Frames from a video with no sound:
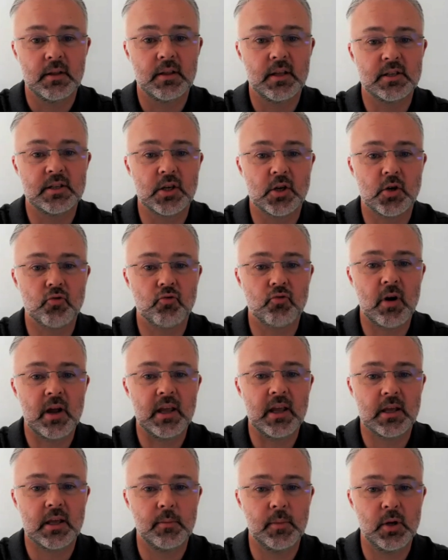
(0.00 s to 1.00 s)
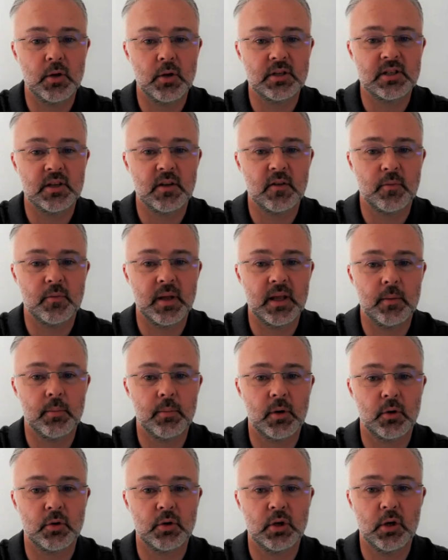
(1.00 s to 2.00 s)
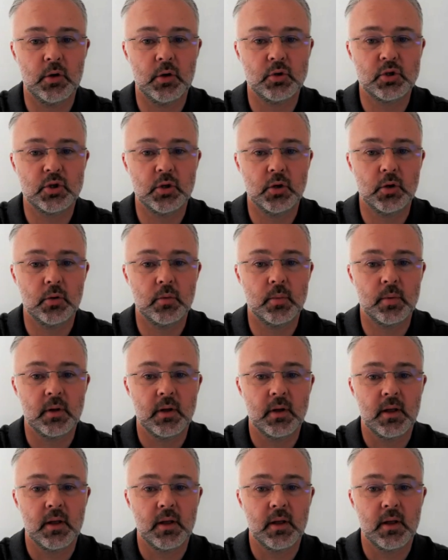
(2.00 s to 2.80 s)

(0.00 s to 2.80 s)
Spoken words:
There's a great community of people on YouTube